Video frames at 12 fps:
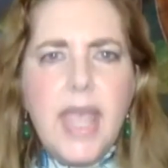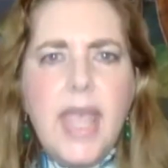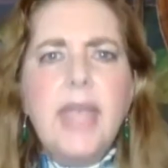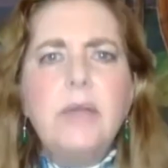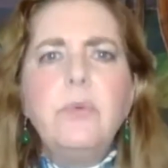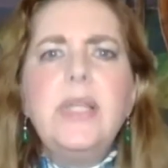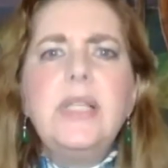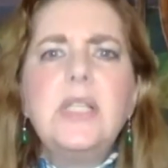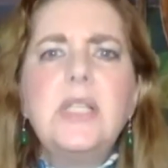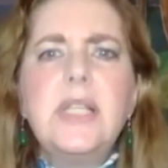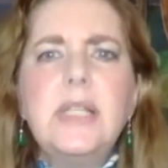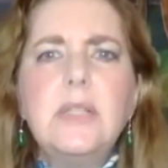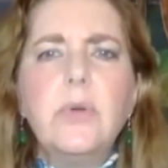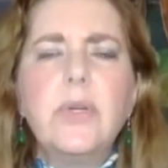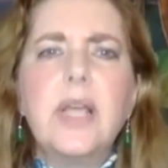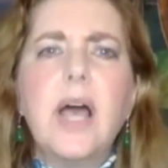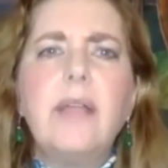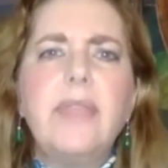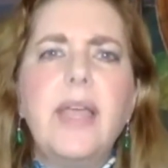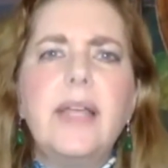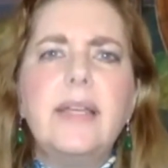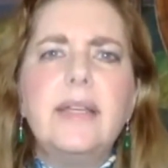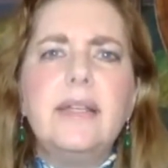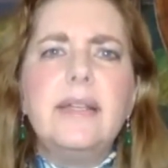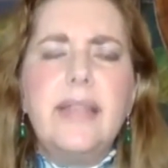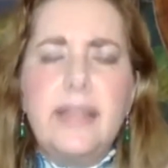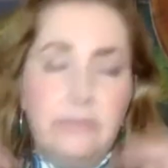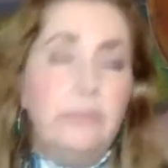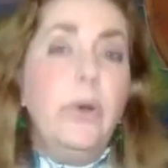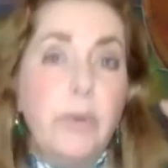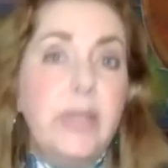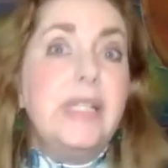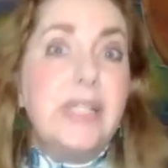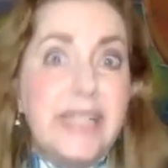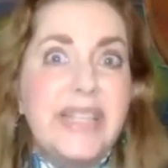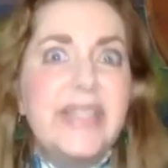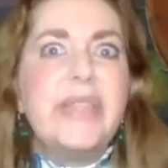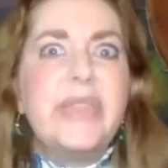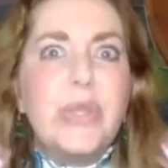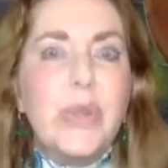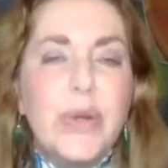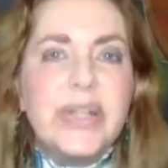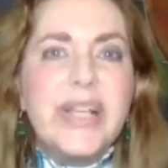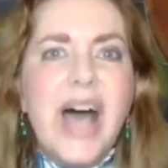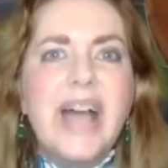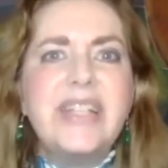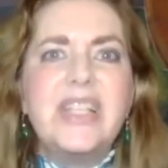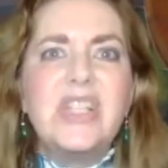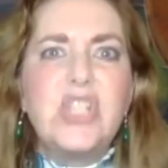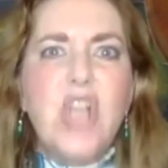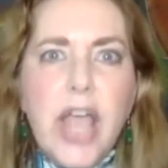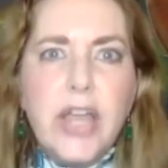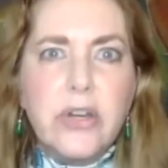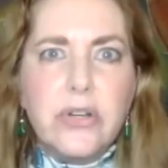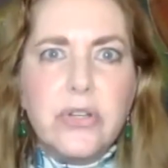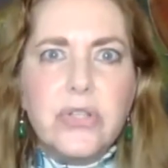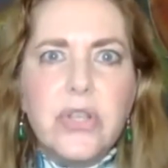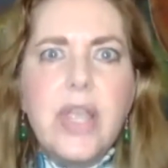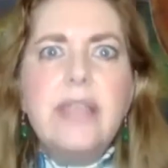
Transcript: And we see, Lord God, that the Lord God desires